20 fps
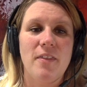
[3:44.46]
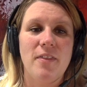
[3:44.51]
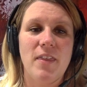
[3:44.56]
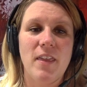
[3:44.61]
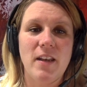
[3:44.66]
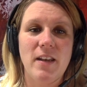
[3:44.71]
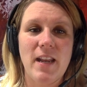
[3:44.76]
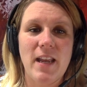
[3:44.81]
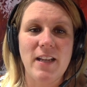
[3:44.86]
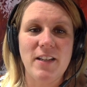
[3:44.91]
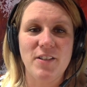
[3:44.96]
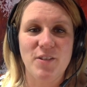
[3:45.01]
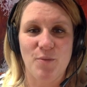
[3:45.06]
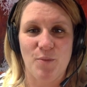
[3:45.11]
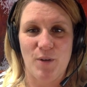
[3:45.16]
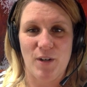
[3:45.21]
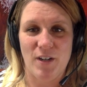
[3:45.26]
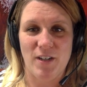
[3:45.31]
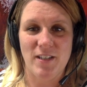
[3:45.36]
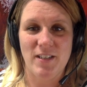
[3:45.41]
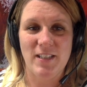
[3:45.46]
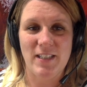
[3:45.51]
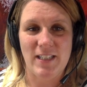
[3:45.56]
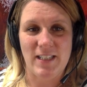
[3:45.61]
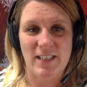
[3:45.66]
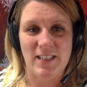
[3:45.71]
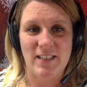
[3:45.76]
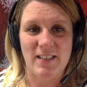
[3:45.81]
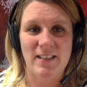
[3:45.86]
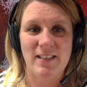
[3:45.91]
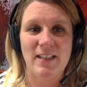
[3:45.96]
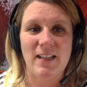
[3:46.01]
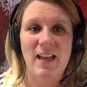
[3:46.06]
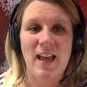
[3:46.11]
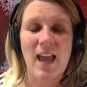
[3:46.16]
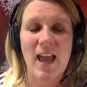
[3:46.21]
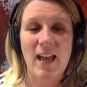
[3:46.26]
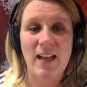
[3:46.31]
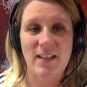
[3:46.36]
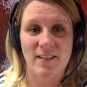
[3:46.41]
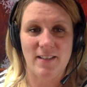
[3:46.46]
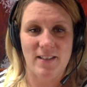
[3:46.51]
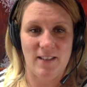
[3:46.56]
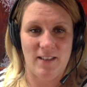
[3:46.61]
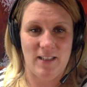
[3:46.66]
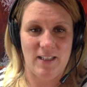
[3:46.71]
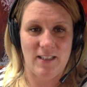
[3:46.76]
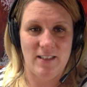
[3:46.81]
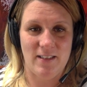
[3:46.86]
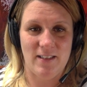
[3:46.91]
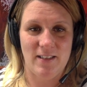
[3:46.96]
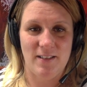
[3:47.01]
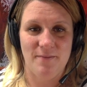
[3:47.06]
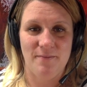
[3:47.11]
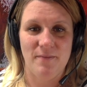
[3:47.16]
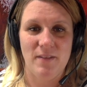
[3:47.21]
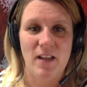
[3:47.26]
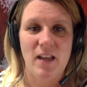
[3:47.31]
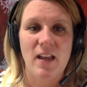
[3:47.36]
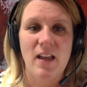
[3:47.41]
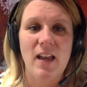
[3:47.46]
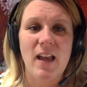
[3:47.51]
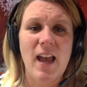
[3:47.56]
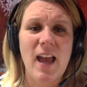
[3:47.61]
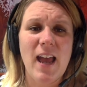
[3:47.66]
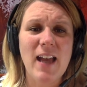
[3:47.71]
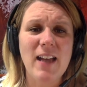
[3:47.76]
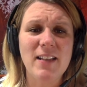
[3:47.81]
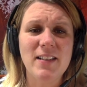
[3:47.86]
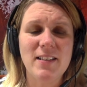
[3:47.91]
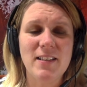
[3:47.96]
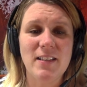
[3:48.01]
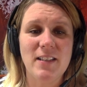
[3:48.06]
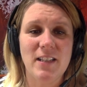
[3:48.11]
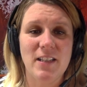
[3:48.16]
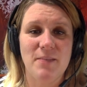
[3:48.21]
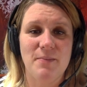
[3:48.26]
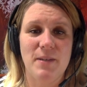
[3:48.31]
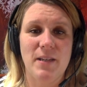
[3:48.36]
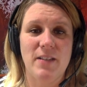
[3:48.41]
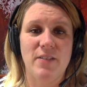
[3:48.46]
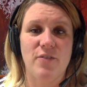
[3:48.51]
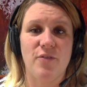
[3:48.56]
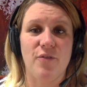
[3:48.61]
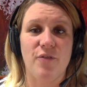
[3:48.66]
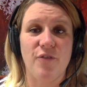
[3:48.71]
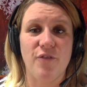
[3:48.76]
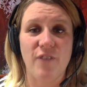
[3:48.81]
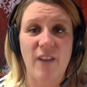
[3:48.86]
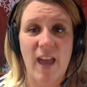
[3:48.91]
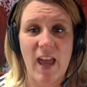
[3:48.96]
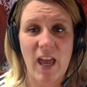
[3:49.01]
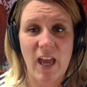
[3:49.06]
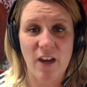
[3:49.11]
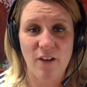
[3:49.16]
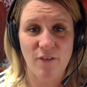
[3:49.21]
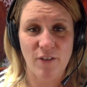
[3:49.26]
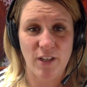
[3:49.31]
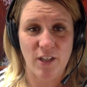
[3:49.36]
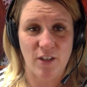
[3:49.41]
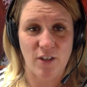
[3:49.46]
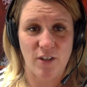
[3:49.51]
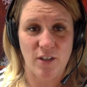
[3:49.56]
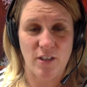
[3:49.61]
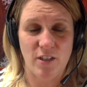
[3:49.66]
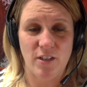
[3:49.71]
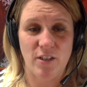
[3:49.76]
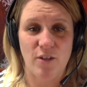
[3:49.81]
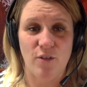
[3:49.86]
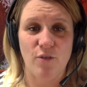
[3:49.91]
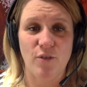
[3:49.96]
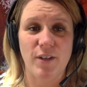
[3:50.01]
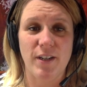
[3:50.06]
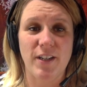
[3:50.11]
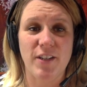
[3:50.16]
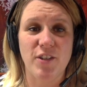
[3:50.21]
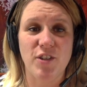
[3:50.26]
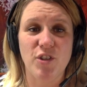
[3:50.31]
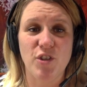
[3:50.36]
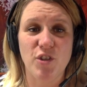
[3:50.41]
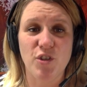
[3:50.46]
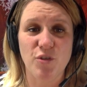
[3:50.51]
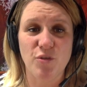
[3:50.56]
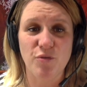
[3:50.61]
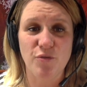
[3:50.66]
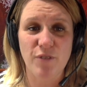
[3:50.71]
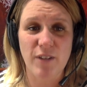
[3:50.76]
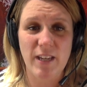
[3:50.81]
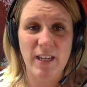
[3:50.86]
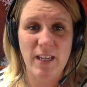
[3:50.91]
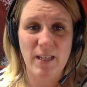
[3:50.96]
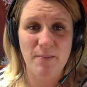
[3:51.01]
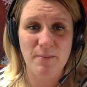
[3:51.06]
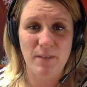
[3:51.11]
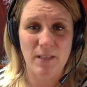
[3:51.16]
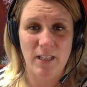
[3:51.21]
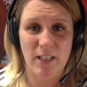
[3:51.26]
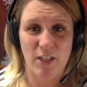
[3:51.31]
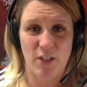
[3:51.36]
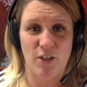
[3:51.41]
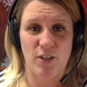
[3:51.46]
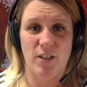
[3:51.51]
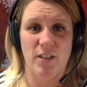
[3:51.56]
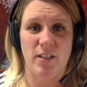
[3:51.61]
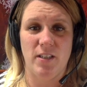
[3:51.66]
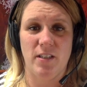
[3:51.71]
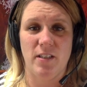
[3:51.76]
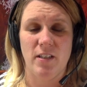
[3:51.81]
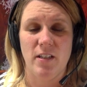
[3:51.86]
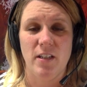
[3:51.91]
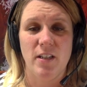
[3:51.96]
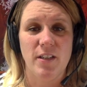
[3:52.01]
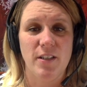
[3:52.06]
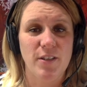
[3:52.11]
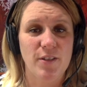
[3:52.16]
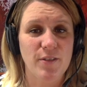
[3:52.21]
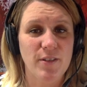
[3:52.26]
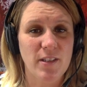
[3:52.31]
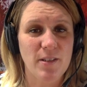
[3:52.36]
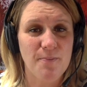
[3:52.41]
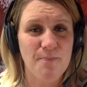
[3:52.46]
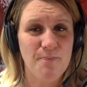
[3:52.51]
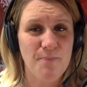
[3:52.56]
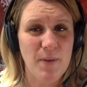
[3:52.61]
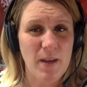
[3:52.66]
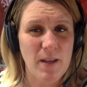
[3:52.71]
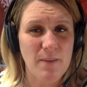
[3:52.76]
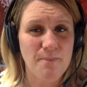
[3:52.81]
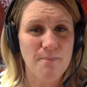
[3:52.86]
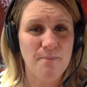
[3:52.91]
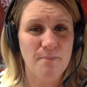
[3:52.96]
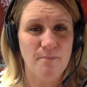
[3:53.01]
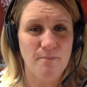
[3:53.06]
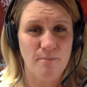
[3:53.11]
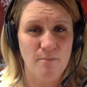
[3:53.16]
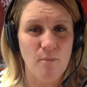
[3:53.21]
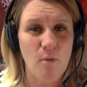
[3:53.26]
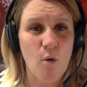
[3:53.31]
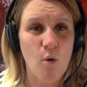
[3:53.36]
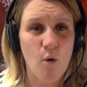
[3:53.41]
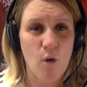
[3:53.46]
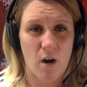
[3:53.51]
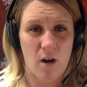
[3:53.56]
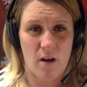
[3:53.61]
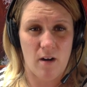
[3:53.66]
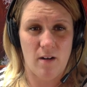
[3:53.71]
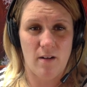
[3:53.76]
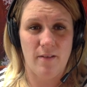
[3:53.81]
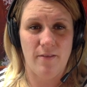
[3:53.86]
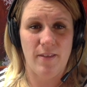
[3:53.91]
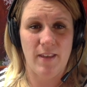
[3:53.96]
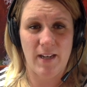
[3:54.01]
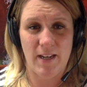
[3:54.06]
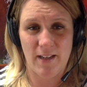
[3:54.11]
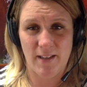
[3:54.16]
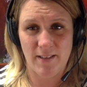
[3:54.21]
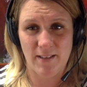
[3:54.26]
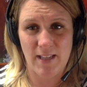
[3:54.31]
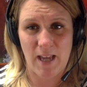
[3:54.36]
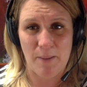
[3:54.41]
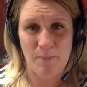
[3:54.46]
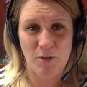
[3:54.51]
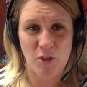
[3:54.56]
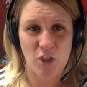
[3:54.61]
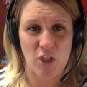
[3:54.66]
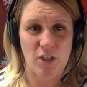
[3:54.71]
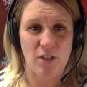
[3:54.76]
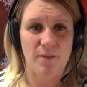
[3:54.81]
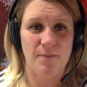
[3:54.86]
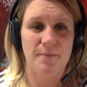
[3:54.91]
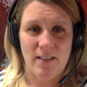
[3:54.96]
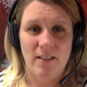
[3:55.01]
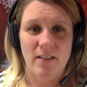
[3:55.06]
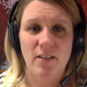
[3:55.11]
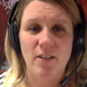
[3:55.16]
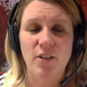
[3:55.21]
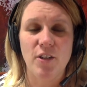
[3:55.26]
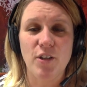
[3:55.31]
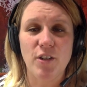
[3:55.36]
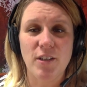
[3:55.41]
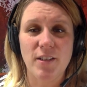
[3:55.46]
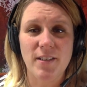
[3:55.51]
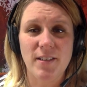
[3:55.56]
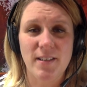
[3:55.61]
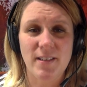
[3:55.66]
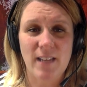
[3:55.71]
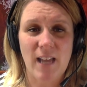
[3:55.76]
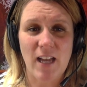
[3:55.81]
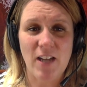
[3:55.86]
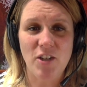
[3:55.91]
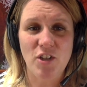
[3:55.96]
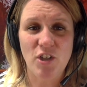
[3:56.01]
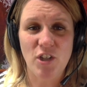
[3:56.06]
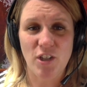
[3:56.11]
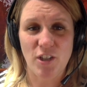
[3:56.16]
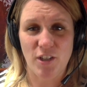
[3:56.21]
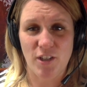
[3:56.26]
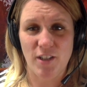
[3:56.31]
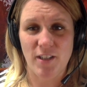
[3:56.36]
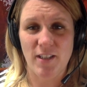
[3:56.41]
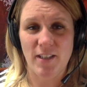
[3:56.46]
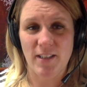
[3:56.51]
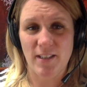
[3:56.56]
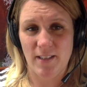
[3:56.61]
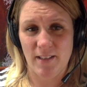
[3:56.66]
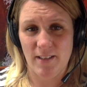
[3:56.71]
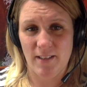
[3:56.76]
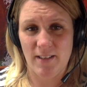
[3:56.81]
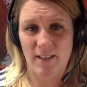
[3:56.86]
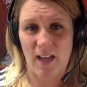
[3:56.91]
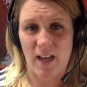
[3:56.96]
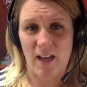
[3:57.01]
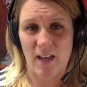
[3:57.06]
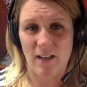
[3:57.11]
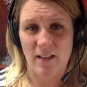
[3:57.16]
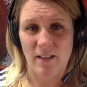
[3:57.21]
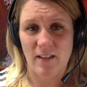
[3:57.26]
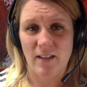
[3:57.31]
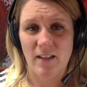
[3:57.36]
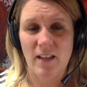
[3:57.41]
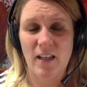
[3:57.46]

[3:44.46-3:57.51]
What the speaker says: The next word is excellent. Excellent means very good or extremely good, so it's a bit more than exceptional. You're such a good son.